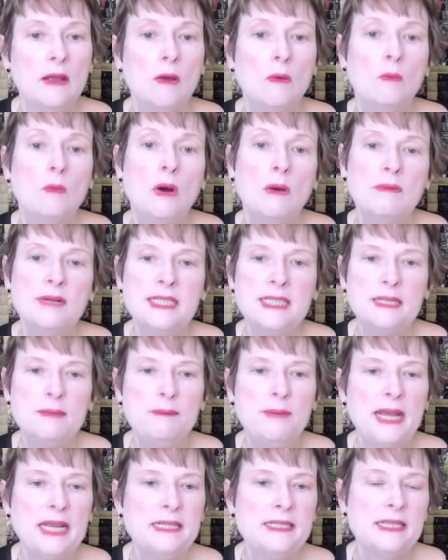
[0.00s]
What was the
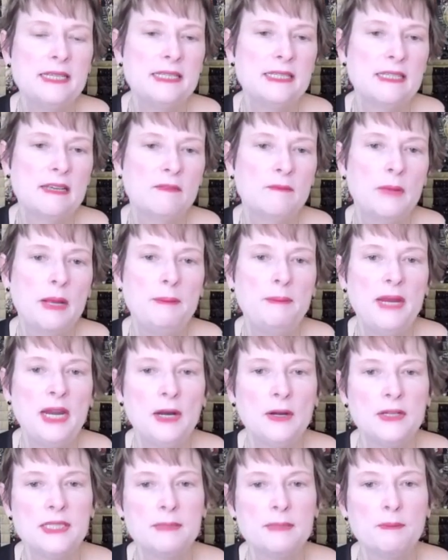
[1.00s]
basis of my
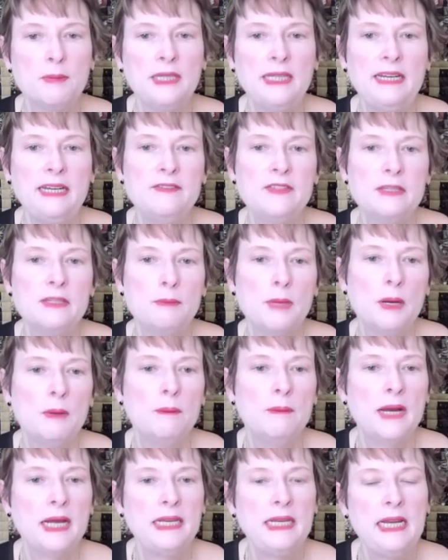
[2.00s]
parents' beliefs about
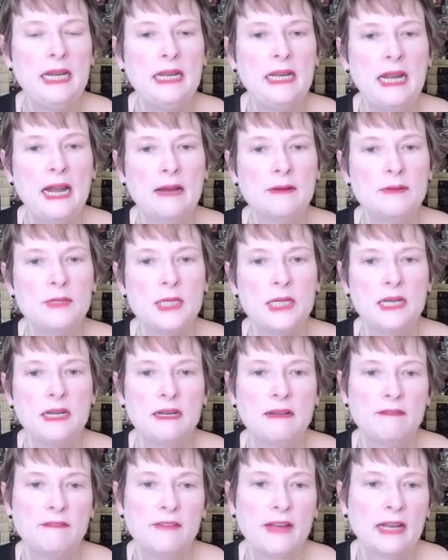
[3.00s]
money and how did it
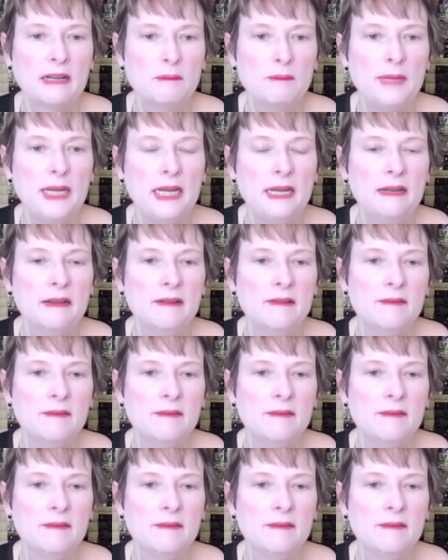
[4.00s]
affect me?